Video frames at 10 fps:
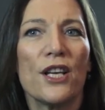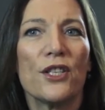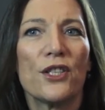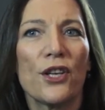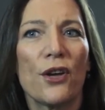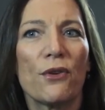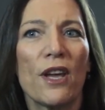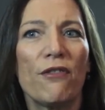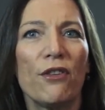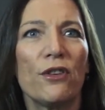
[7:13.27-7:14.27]
So
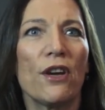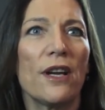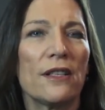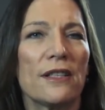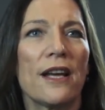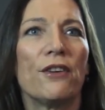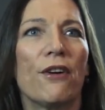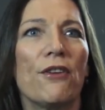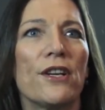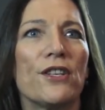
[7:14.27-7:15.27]
if you don't understand
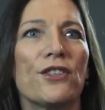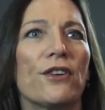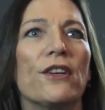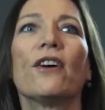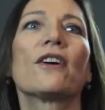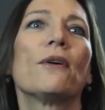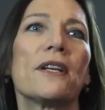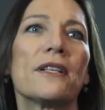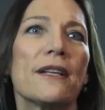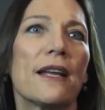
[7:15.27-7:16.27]
your own history, you're not going to
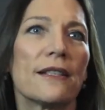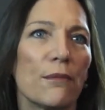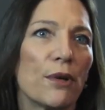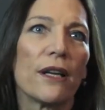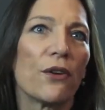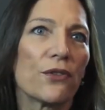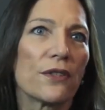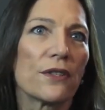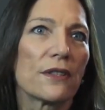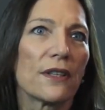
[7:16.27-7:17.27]
understand somebody
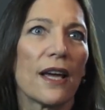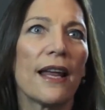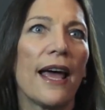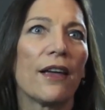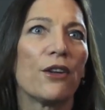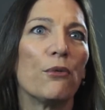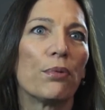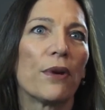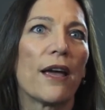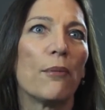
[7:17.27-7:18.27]
else's and how you
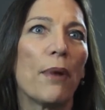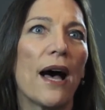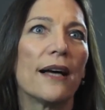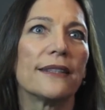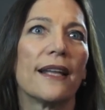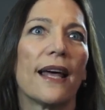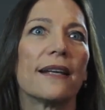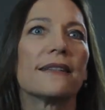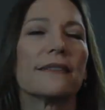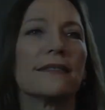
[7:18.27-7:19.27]
play a part in that.